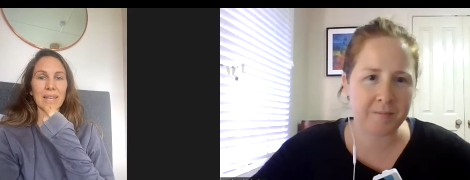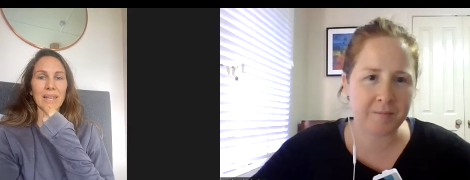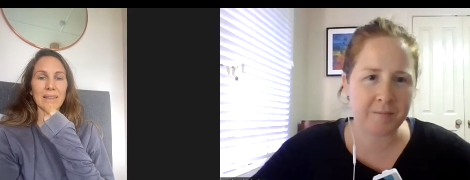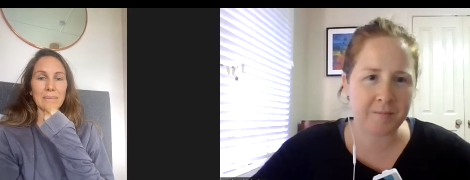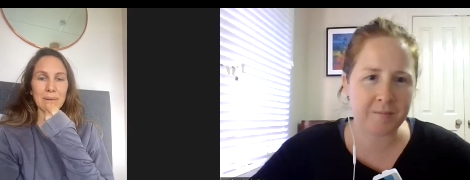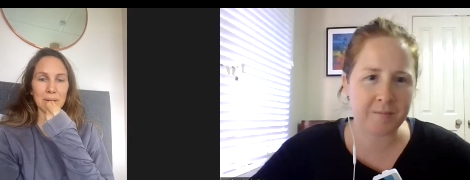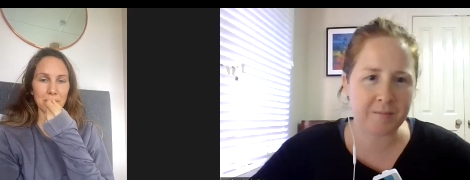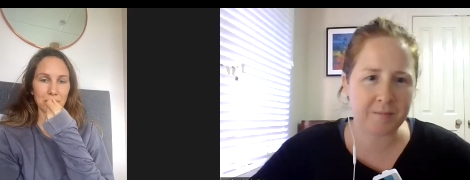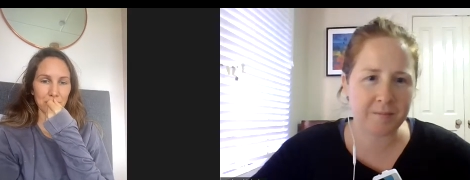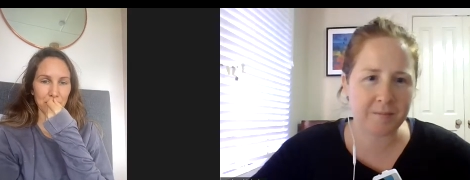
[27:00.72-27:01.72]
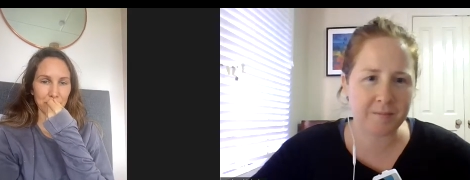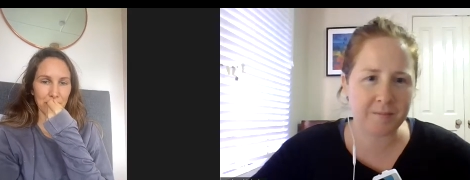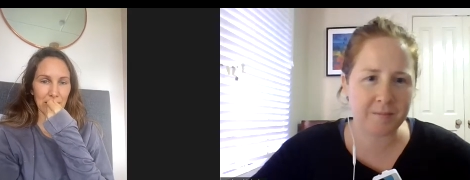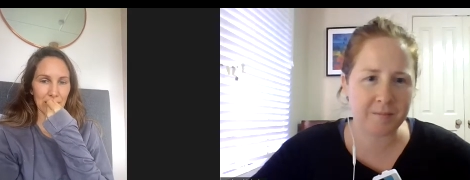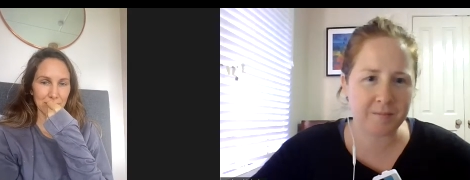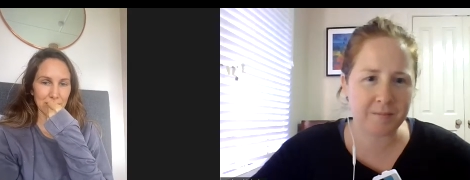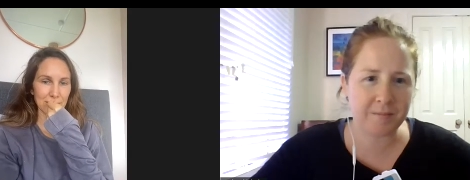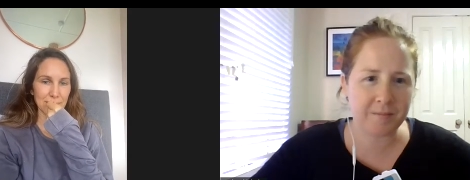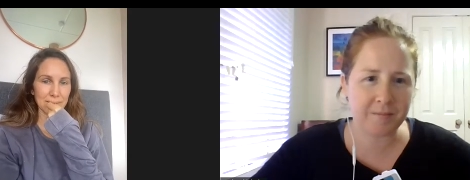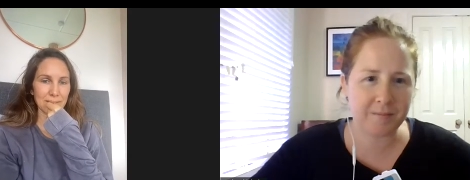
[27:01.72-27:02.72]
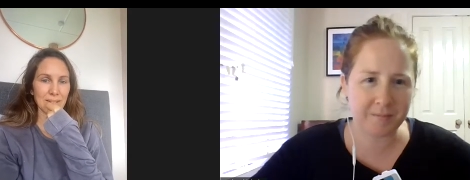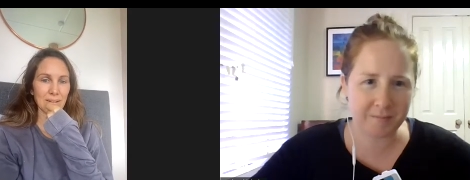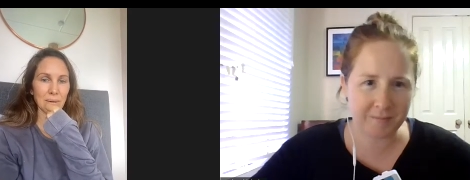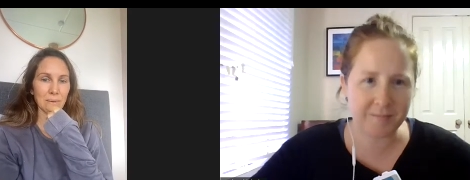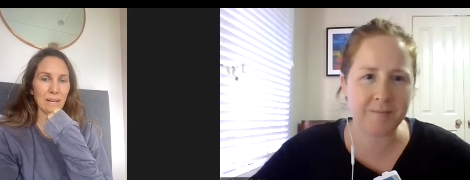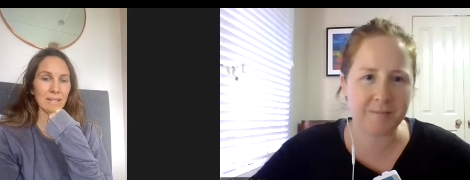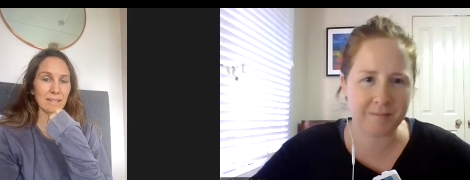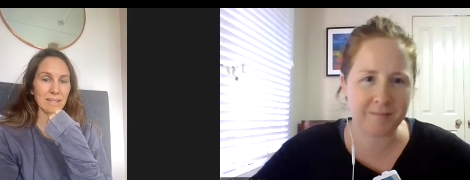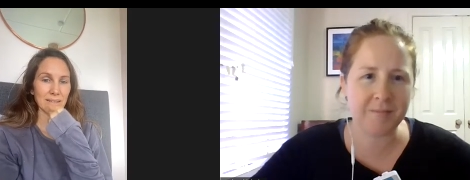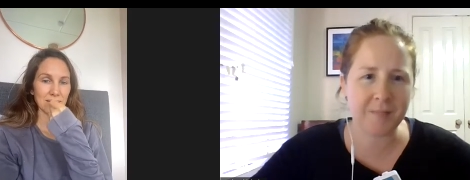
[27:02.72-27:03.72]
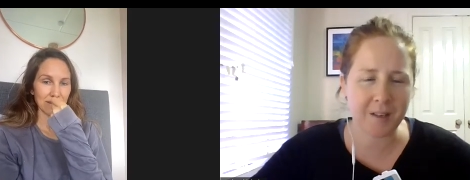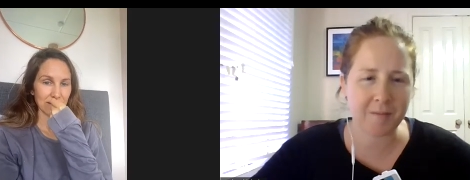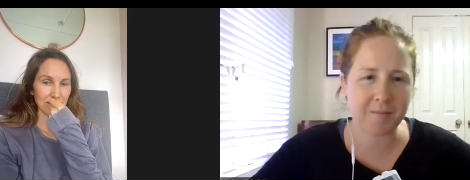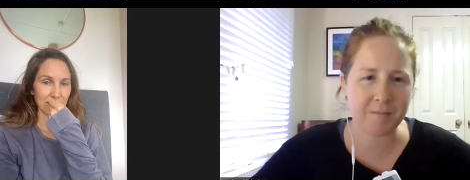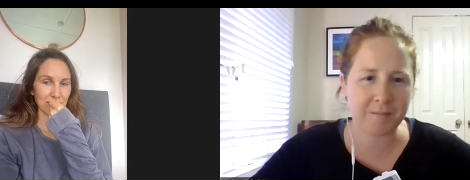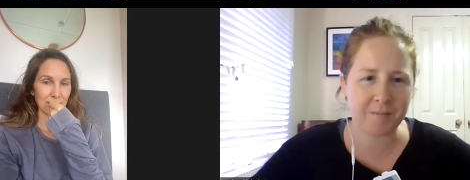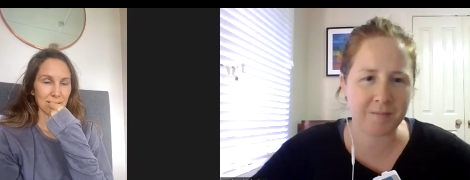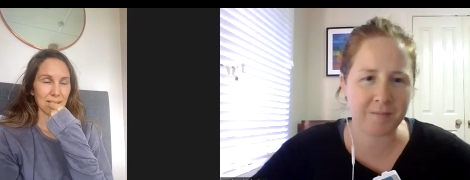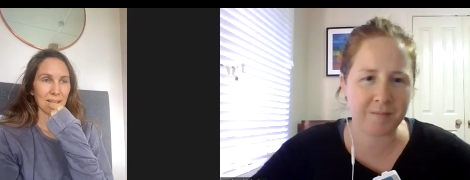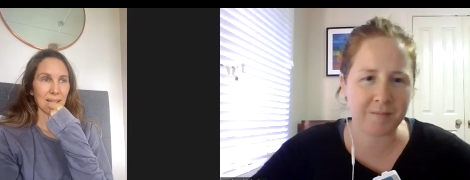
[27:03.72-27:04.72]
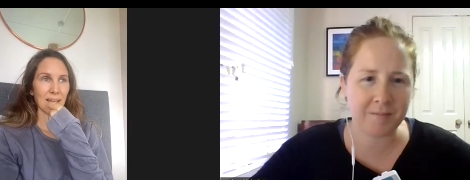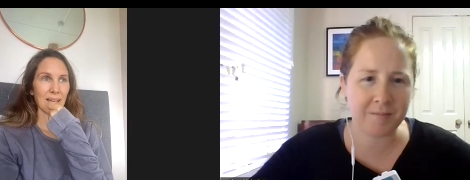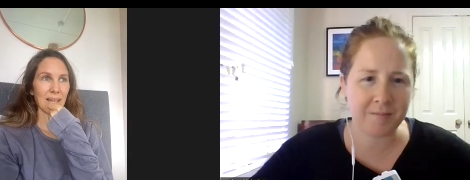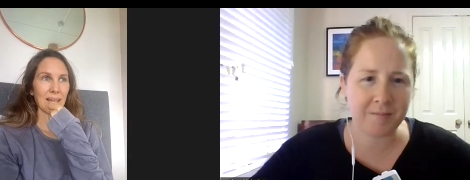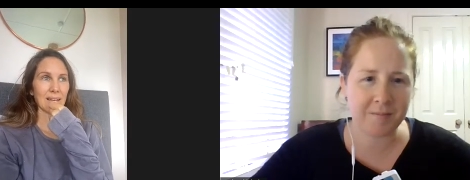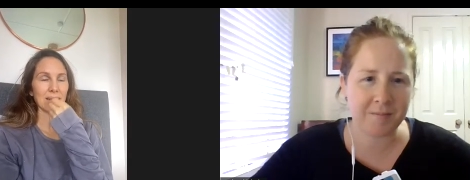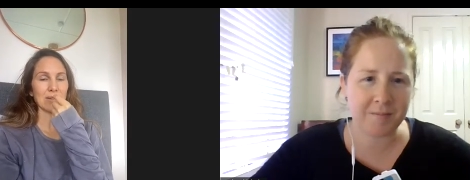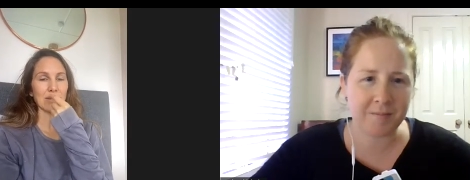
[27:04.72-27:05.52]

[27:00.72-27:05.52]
Speaker 1: in the middle of my lips long ways yep and I can